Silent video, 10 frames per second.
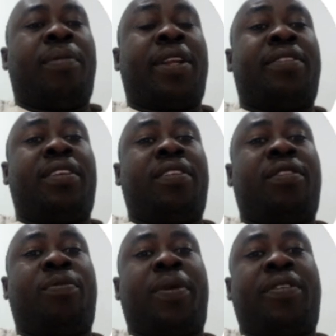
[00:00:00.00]
since
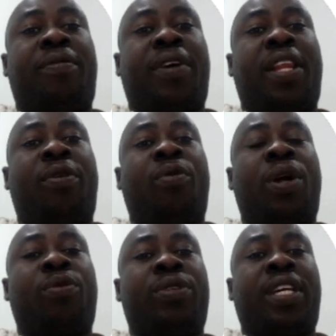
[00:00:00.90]
specifically we
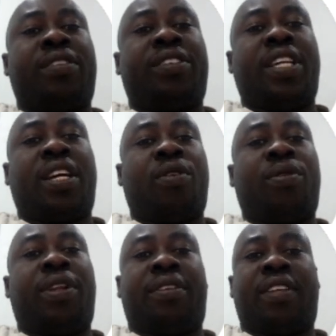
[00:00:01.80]
want to just check
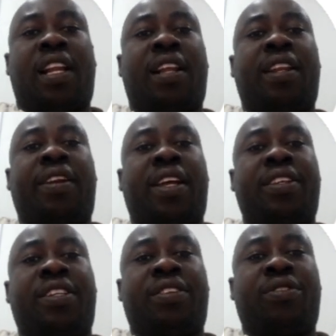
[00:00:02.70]
on the salary
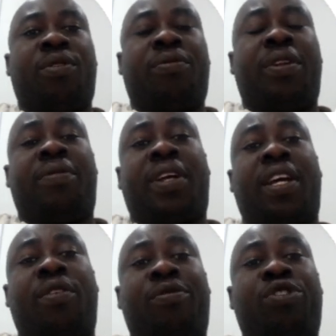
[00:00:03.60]
ranges of different
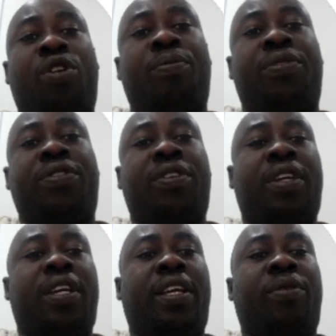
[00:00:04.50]
kind of jobs
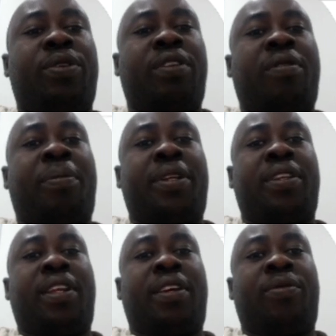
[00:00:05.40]
in
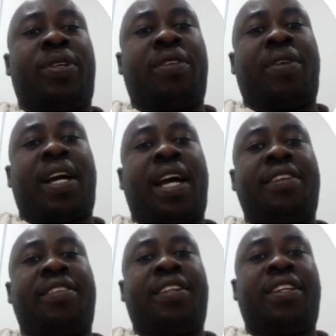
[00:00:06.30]
whichever
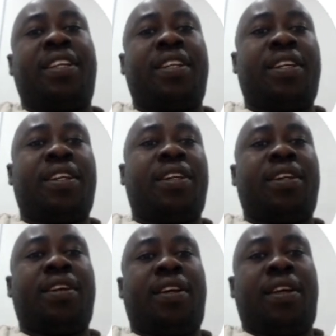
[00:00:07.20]
country,
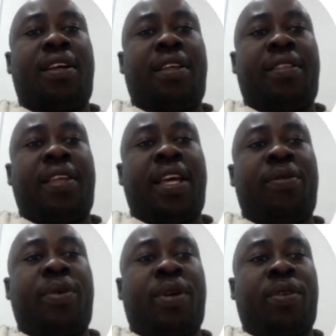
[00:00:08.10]
then
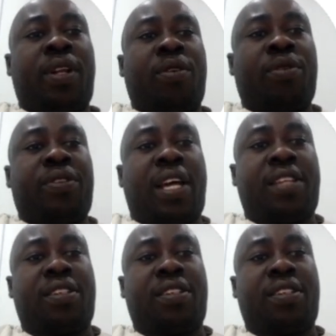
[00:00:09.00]
we can click on search.